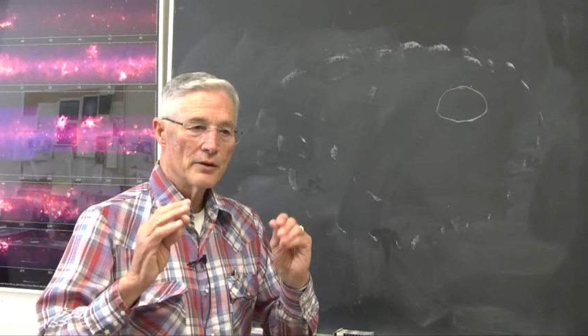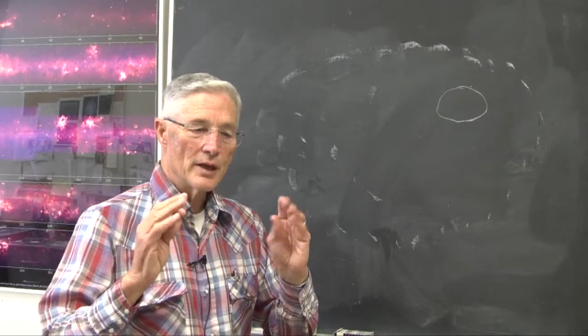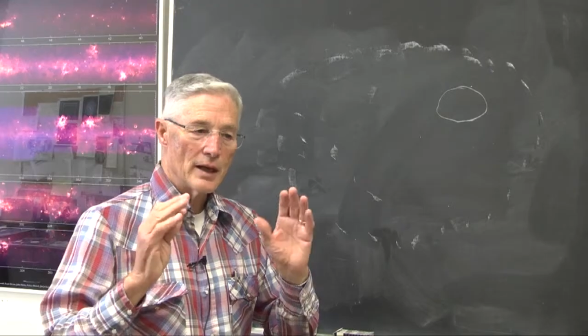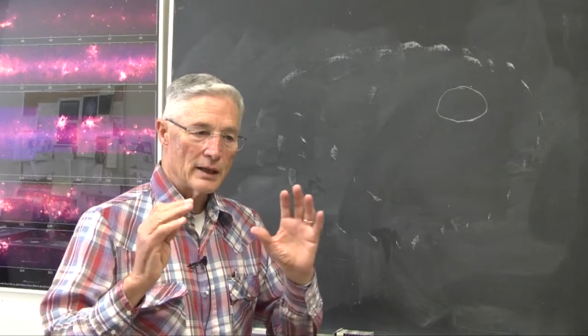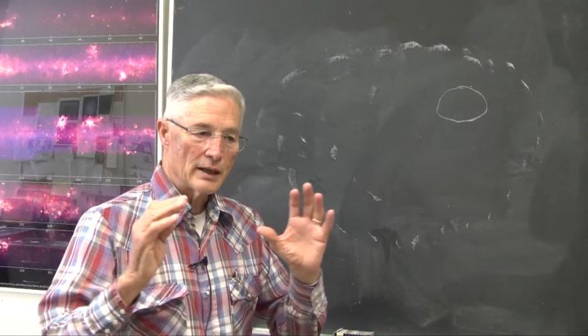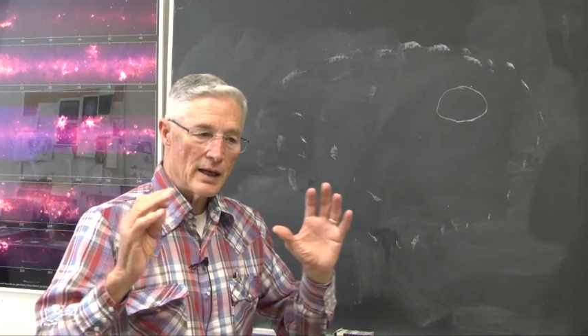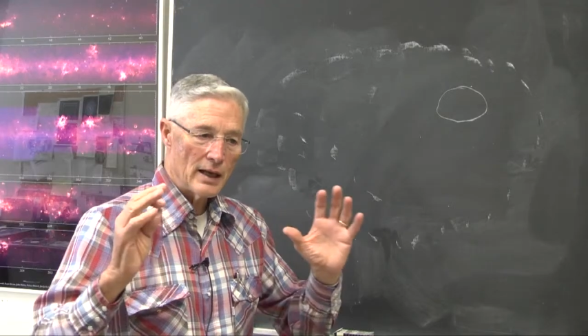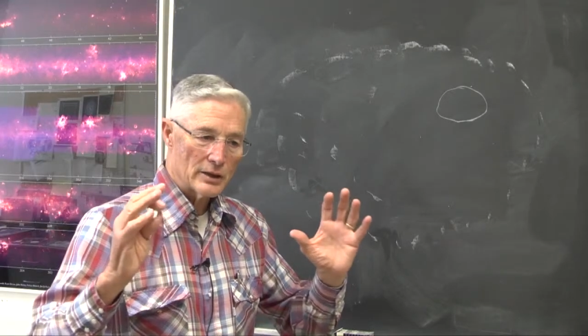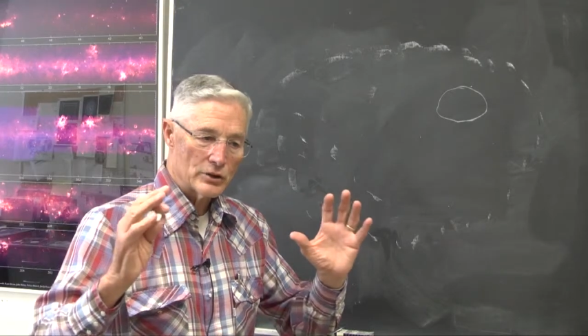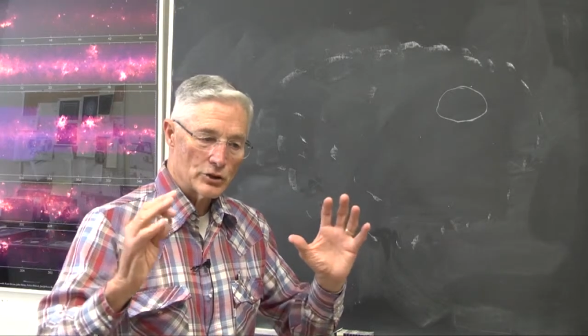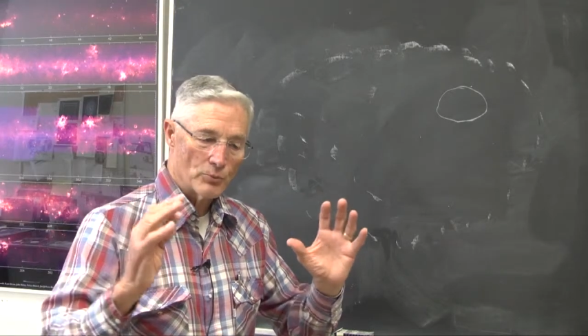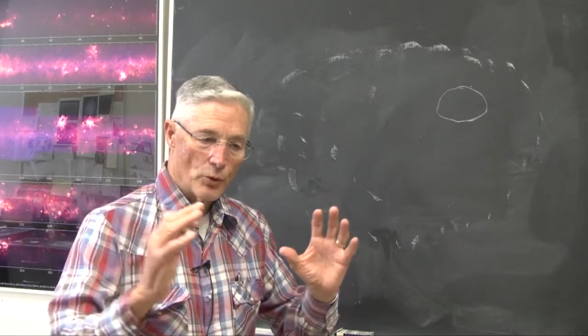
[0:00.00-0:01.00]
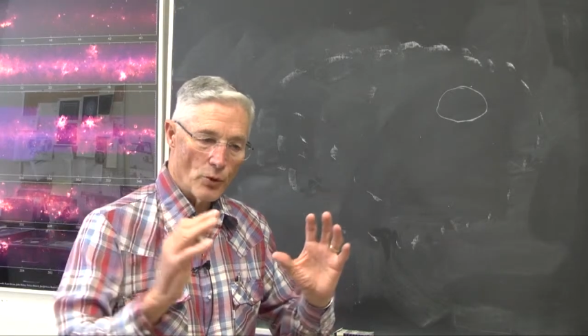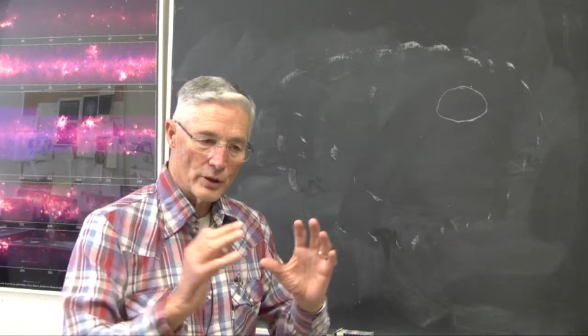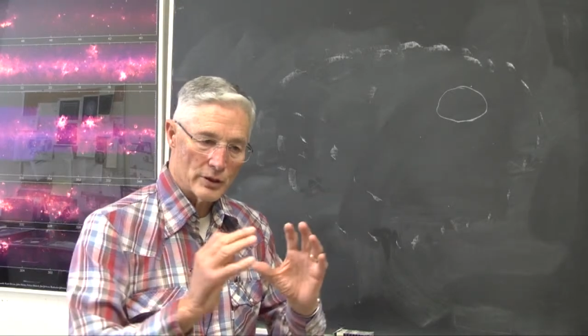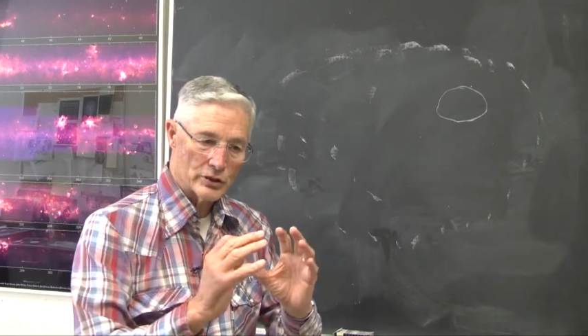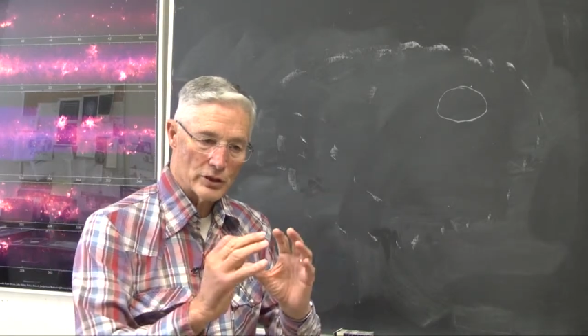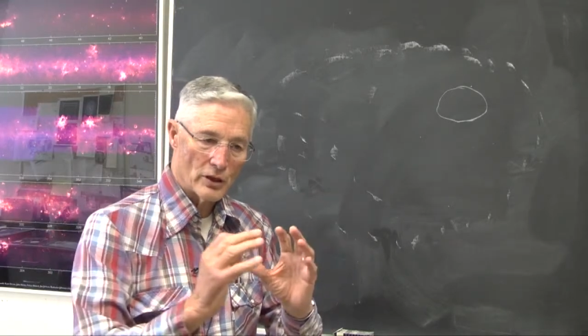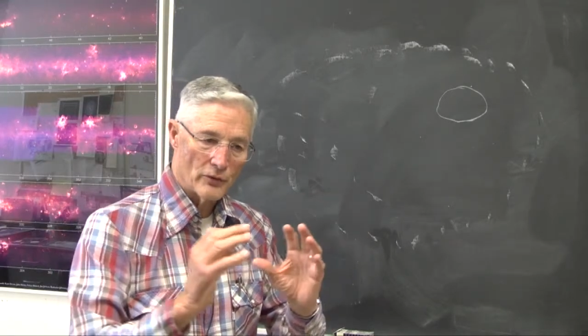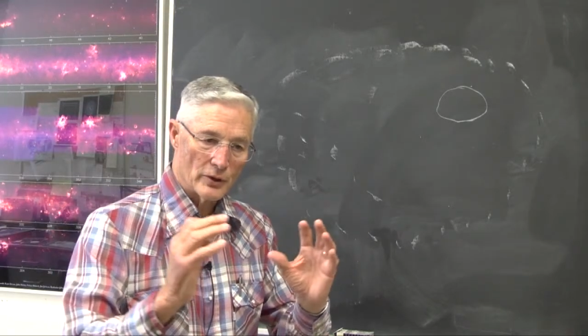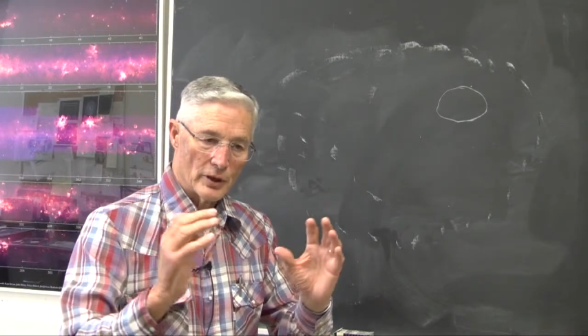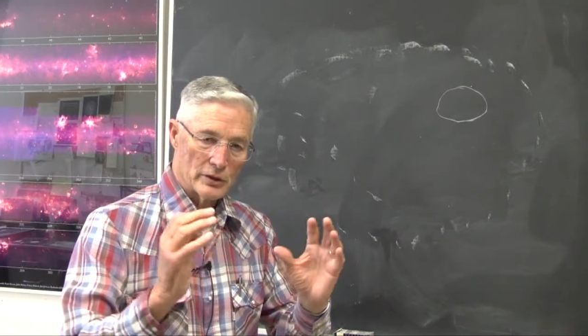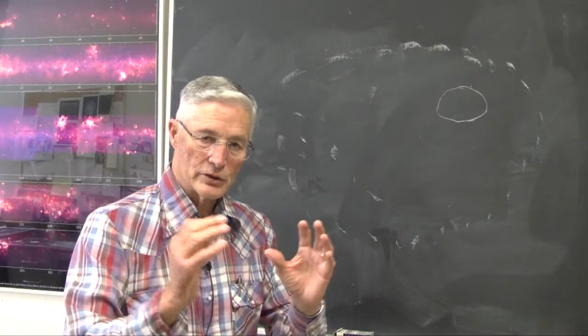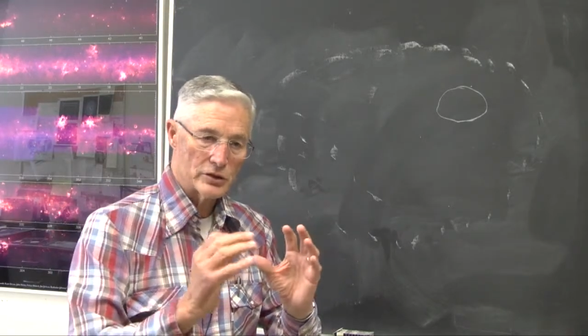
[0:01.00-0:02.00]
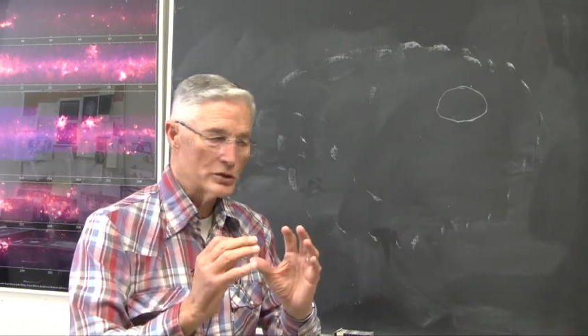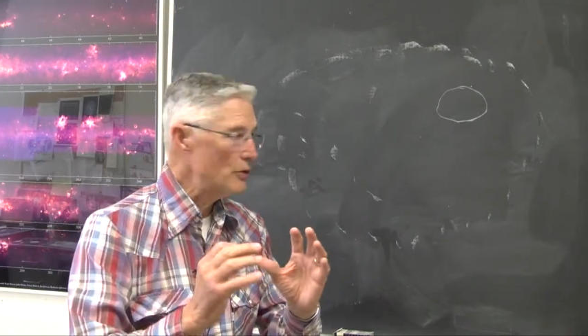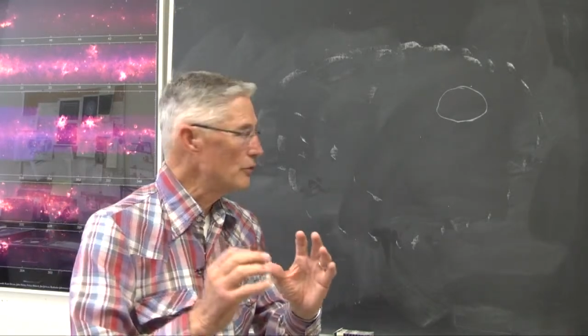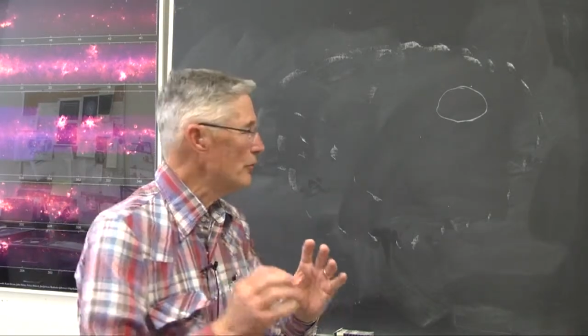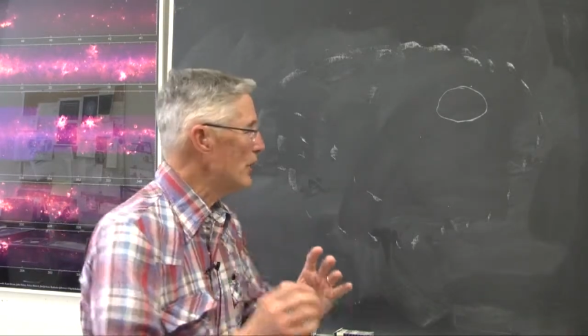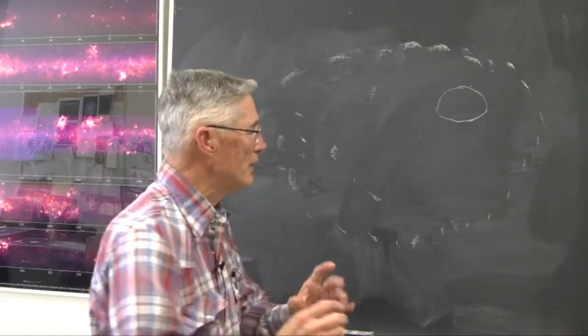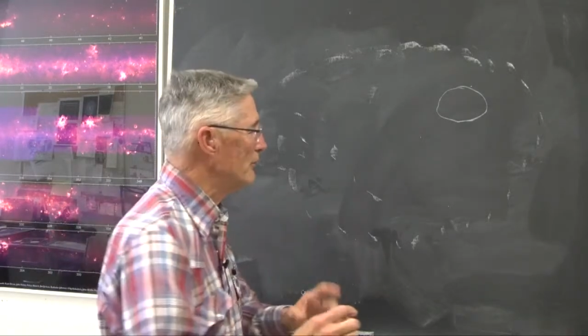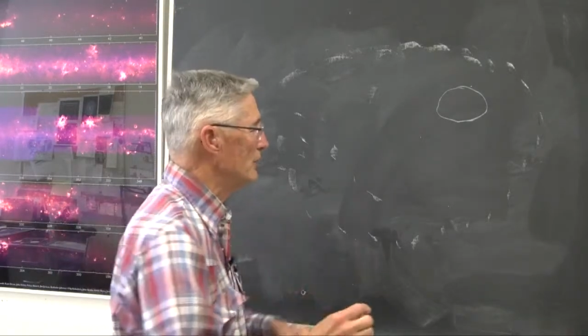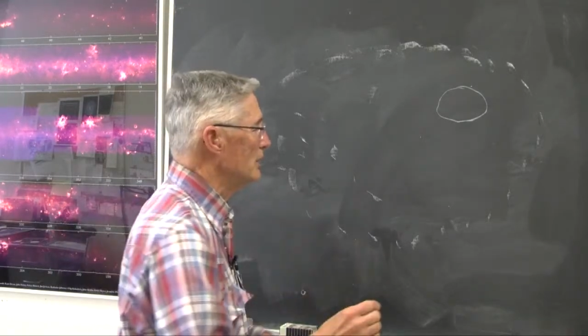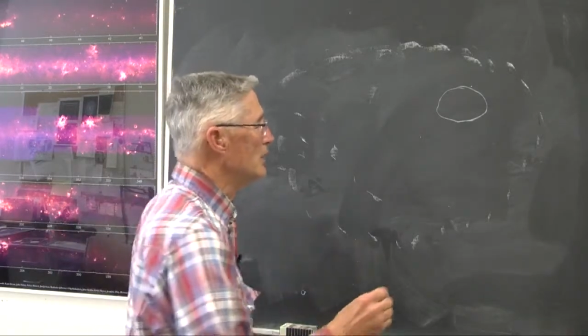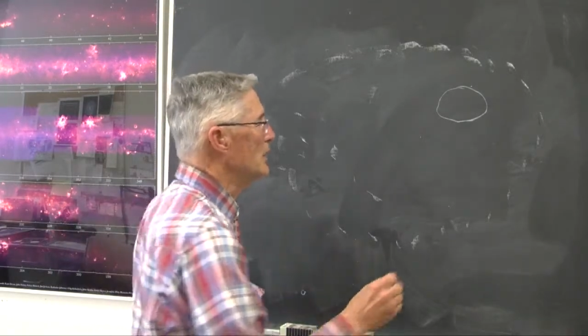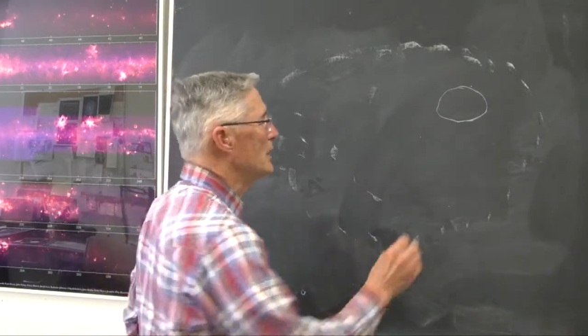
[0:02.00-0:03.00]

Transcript: that it can't support itself against its own gravity,